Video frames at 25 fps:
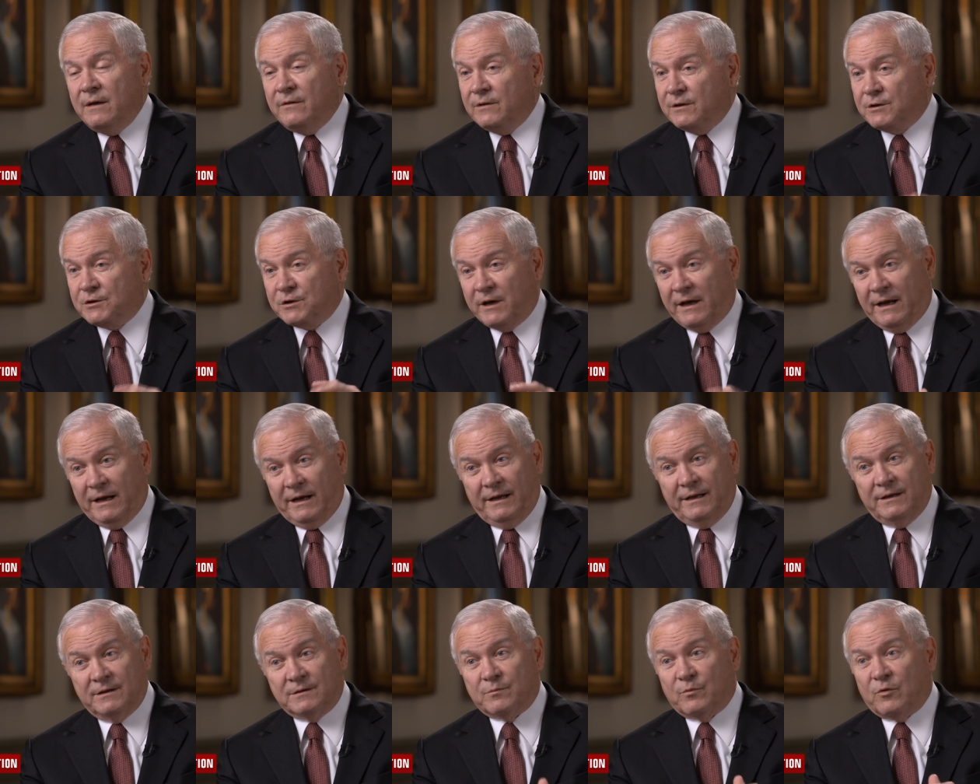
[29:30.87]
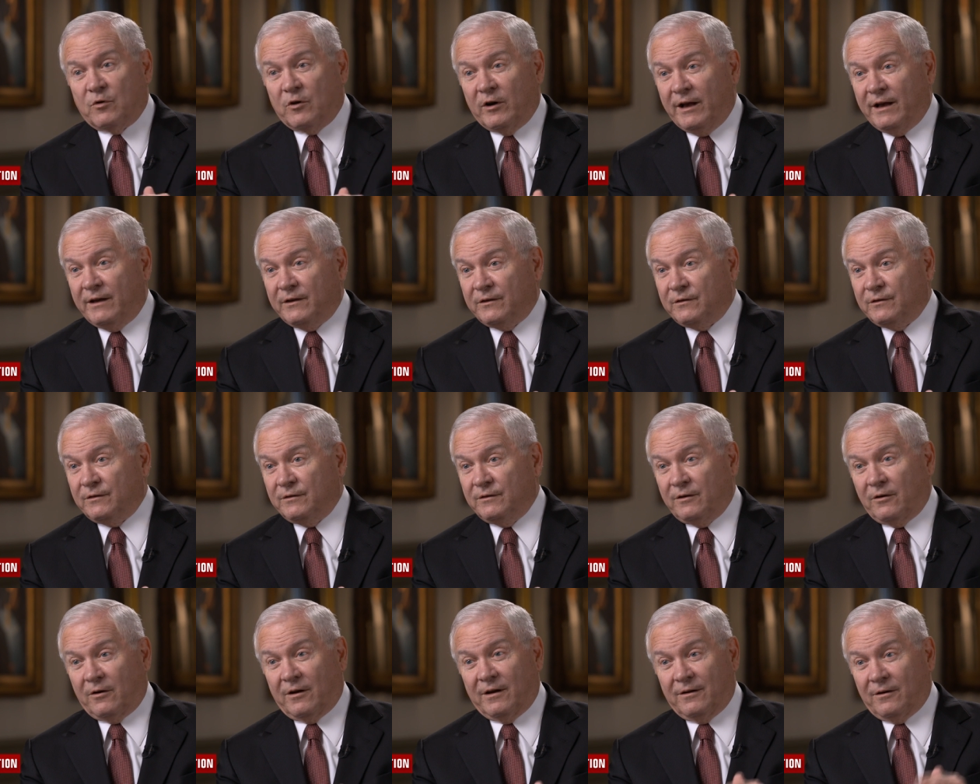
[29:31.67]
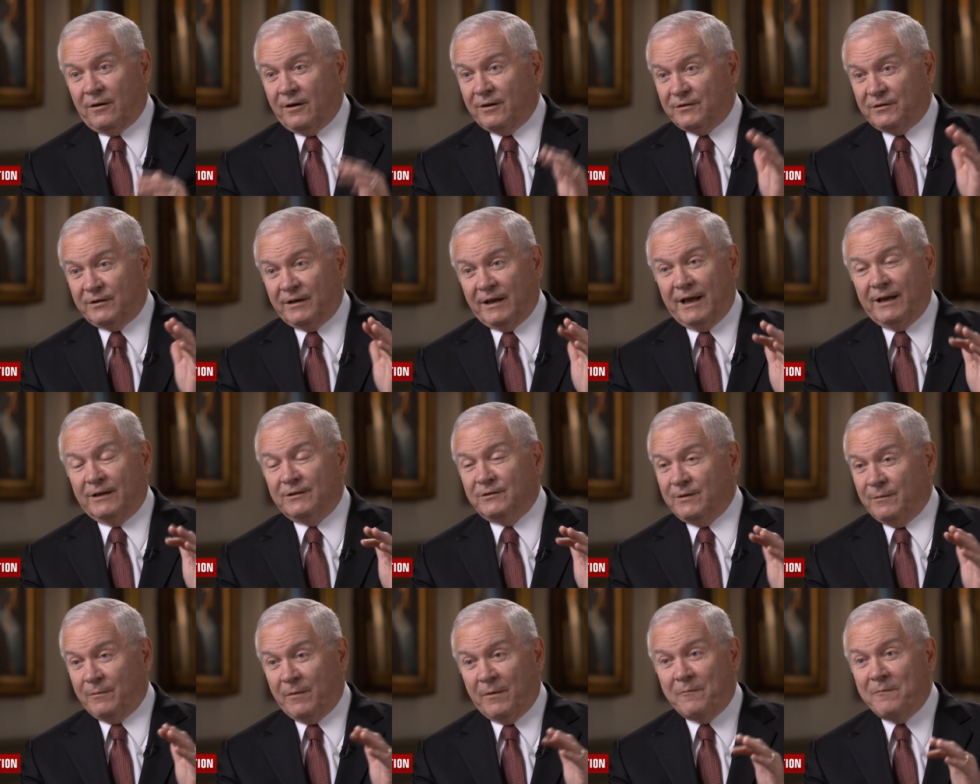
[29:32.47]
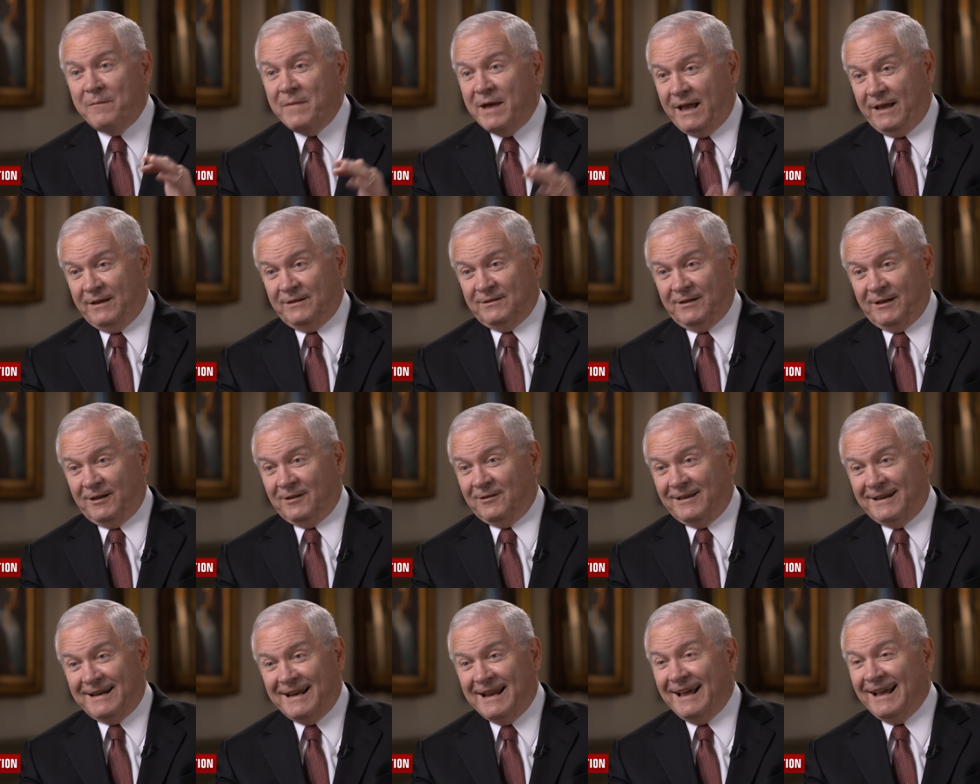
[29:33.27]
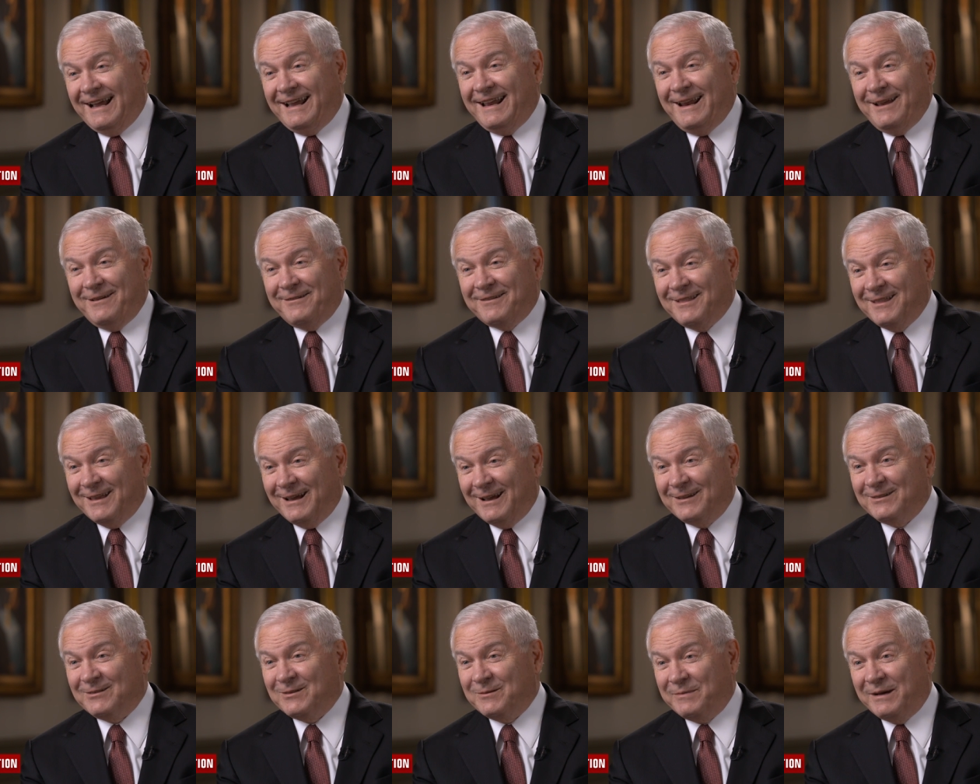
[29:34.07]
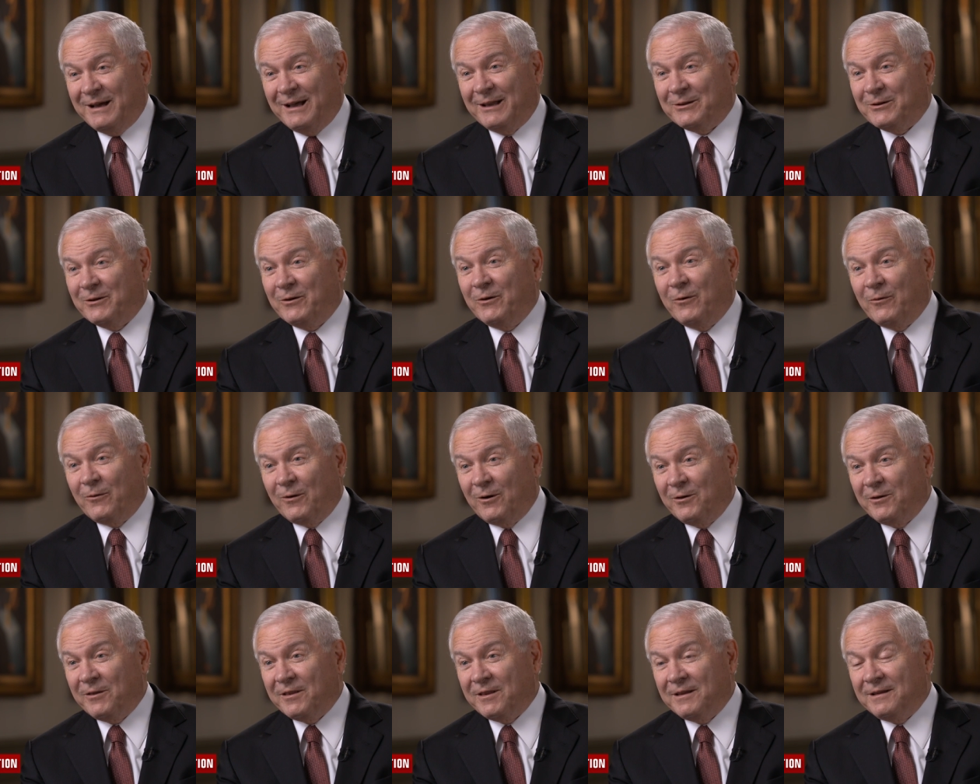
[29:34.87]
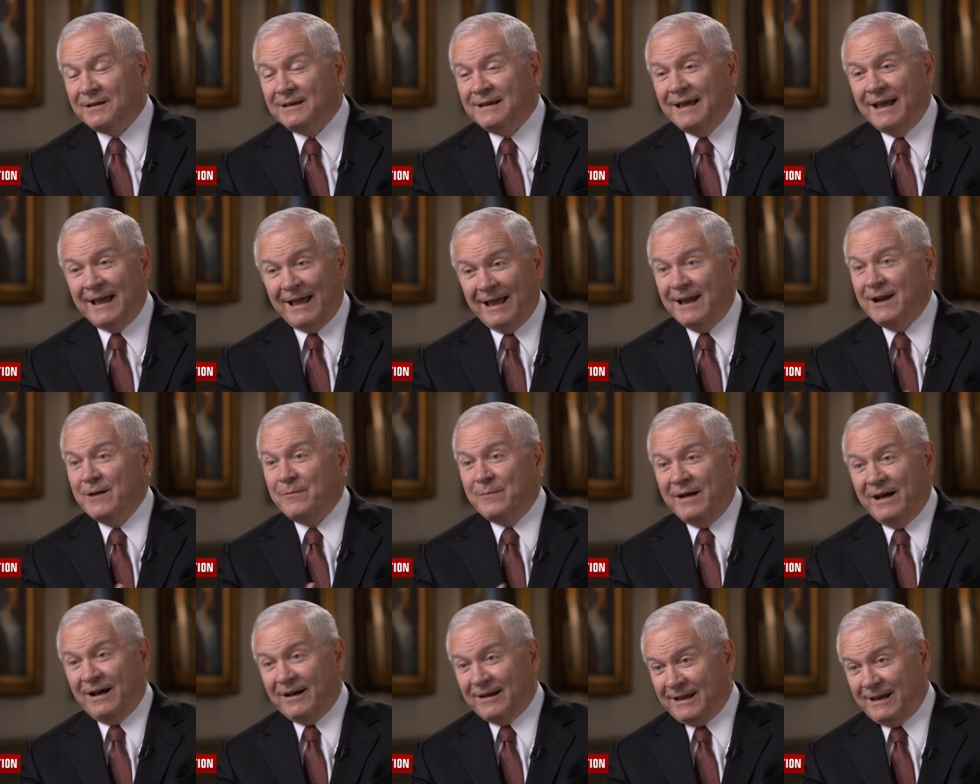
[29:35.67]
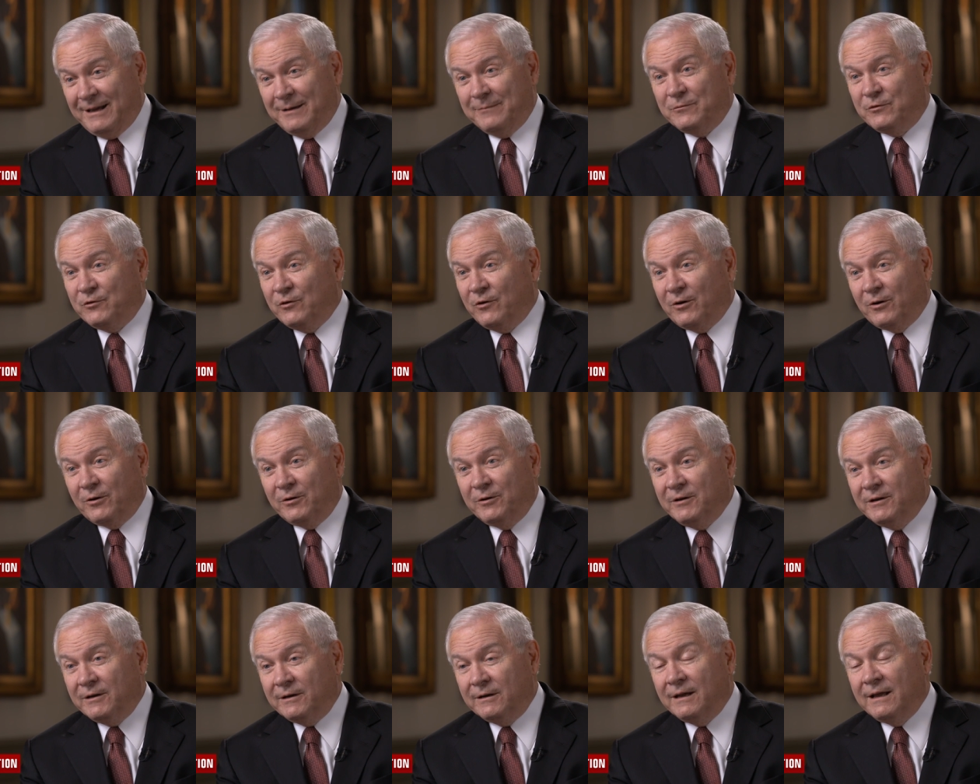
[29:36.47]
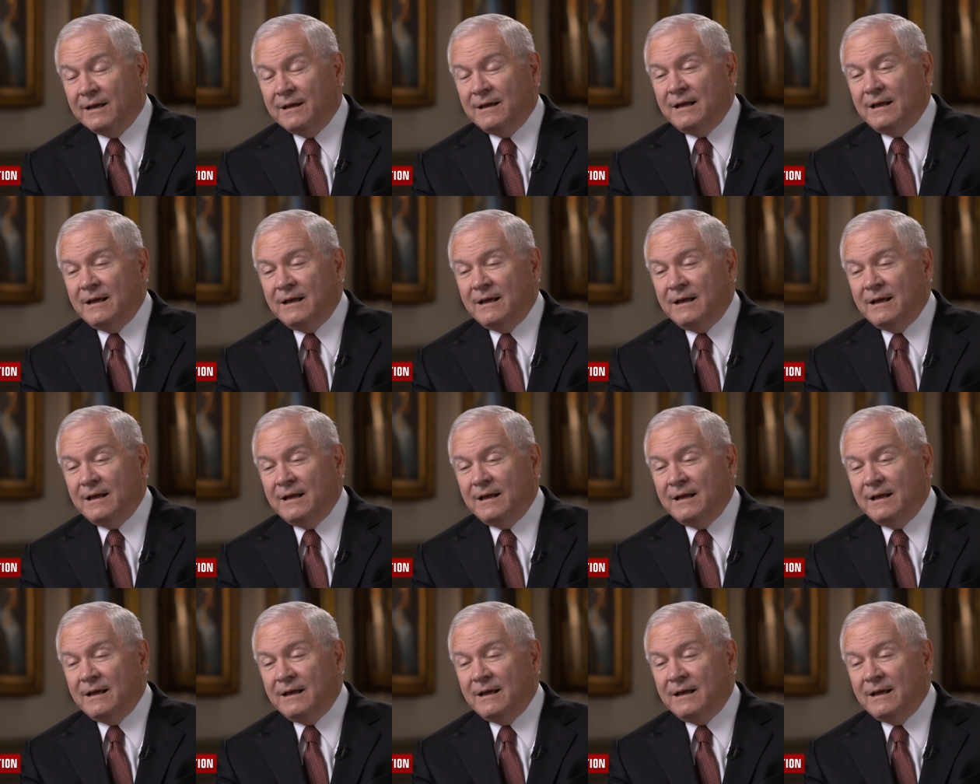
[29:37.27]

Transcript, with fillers: The Chinese press are saying some amazingly negative things about the North and about Kim Jong-un.